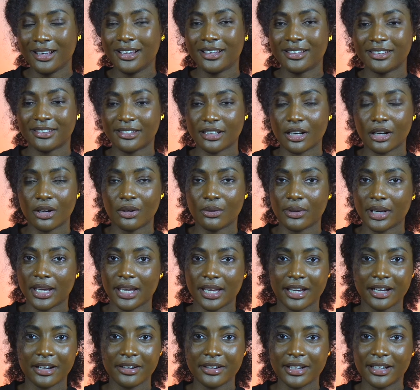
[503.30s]
So
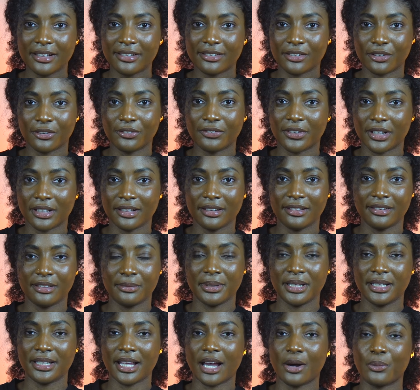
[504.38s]
here it's so funny to
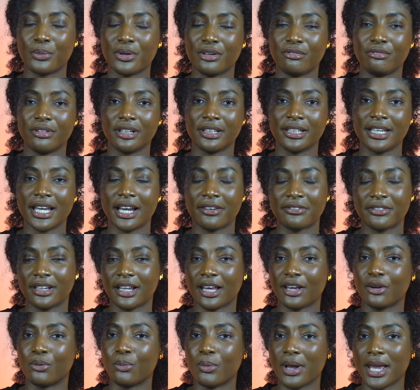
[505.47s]
me that we really have to
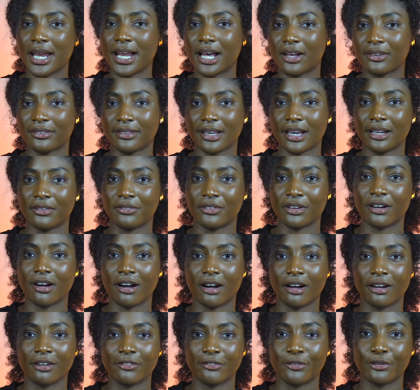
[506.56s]
like wait outside of the
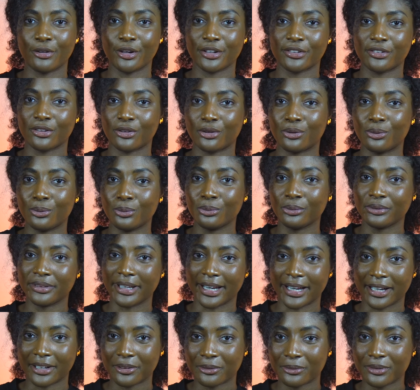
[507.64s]
car for it to cool
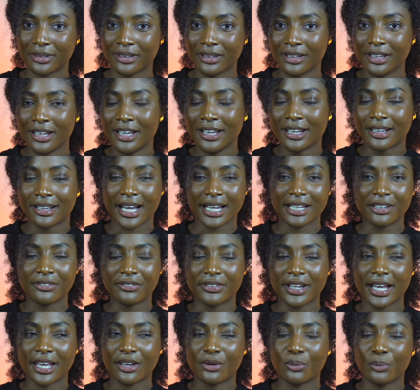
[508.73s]
down. Kind
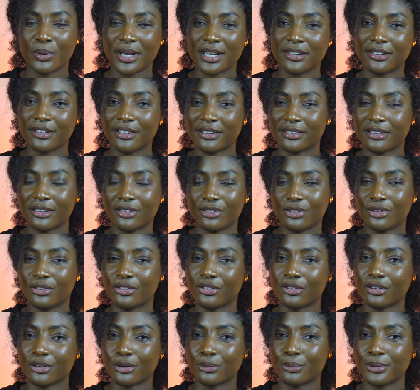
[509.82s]
of like winters in New
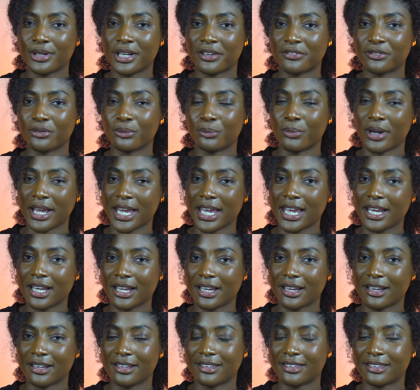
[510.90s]
York where you have to
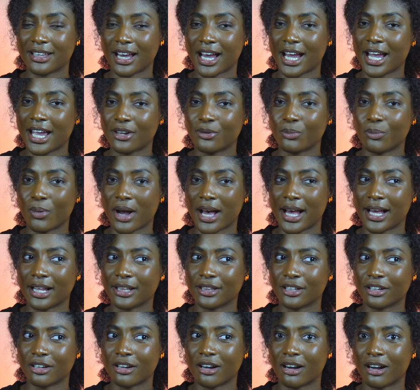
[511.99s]
wait inside
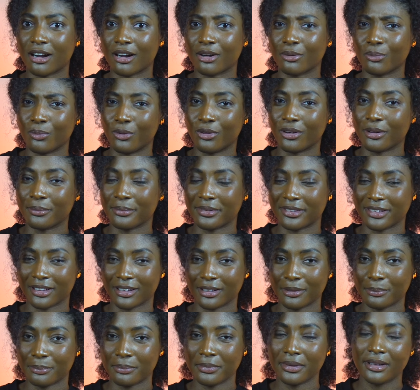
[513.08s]
while the car warms
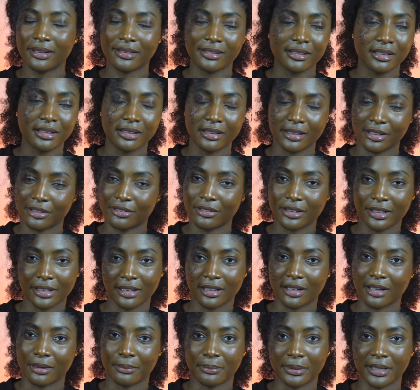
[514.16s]
up. It's literally
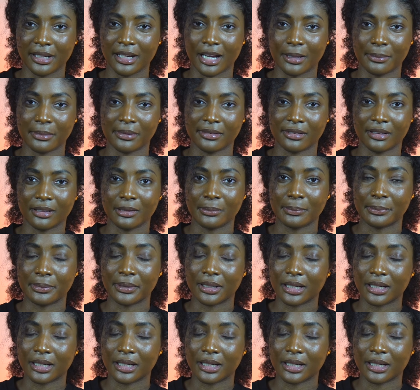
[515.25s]
the complete opposite.